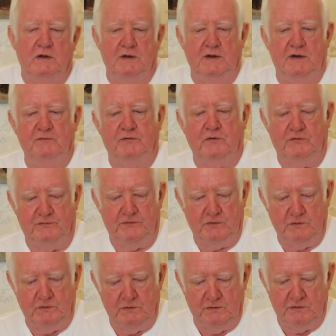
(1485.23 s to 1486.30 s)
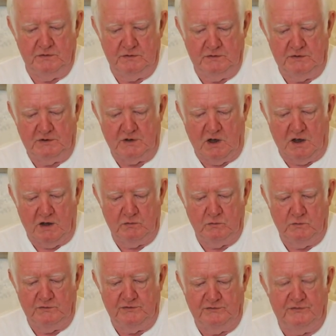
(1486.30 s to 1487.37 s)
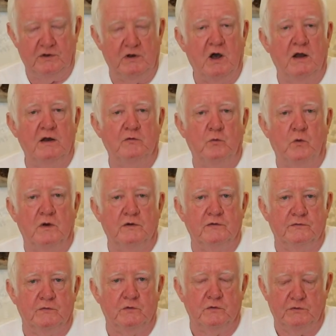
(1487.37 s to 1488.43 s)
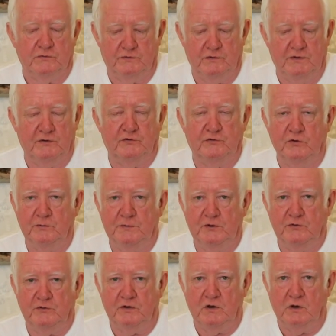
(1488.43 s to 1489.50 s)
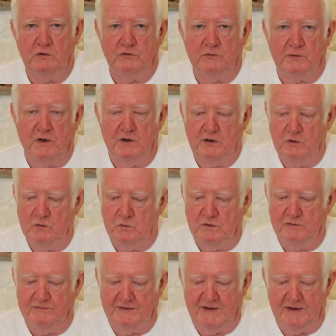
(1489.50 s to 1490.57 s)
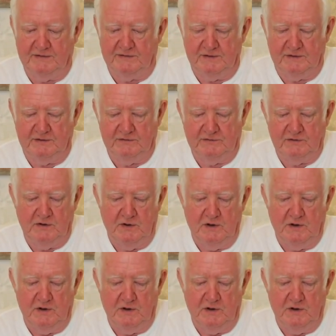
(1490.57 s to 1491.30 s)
in front of you the card, which is the 9 of Wands, of course. Excuse me using notes, but I don't want to forget things.